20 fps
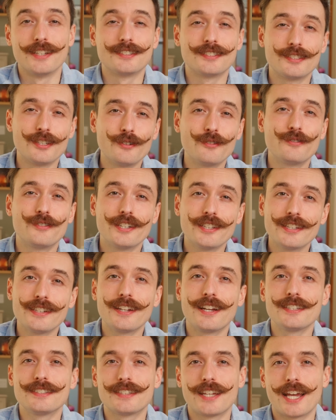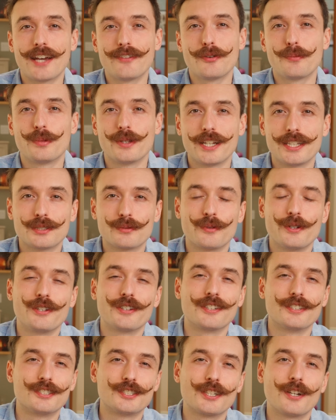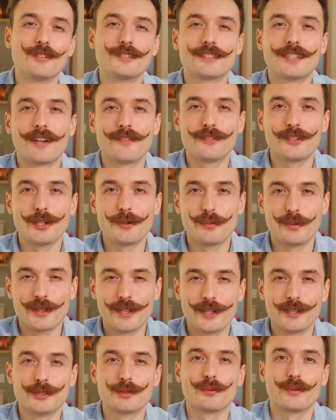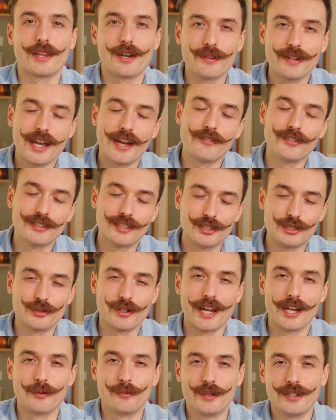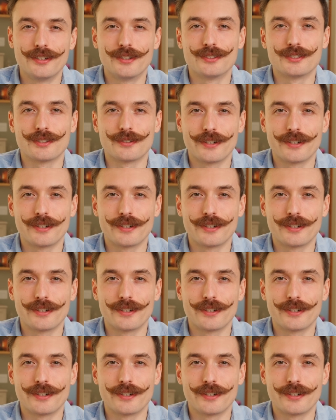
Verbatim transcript: it's still really nice to have a place where you can show stuff to your players without having to drag windows